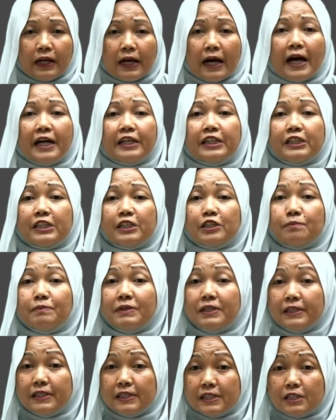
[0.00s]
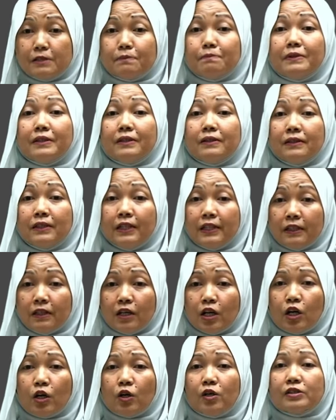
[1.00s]
Heritage building is building
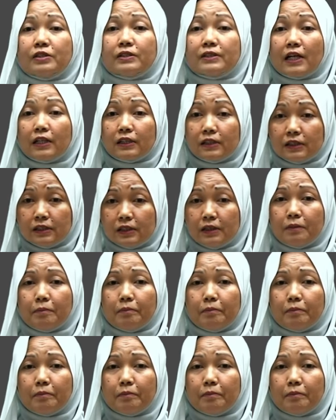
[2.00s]
constructed